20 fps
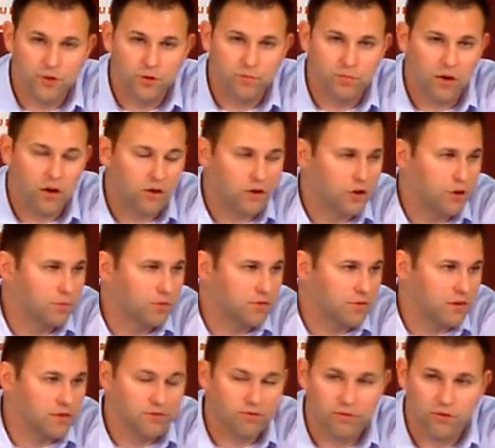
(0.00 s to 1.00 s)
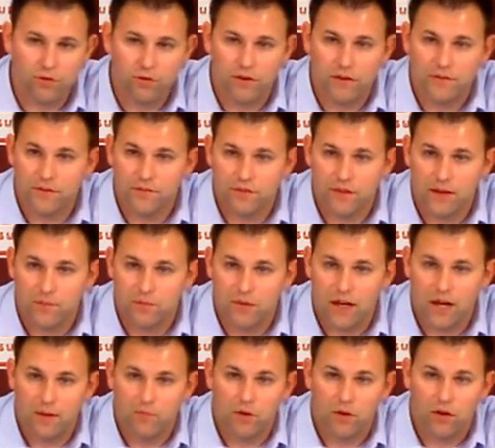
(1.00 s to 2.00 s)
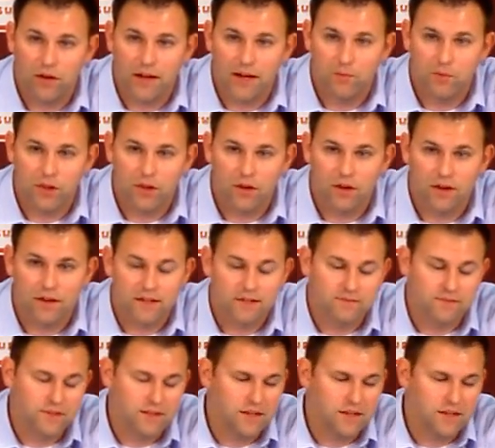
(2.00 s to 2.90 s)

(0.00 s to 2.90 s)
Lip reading: two Paul Coopers on the floor at the same time all game long,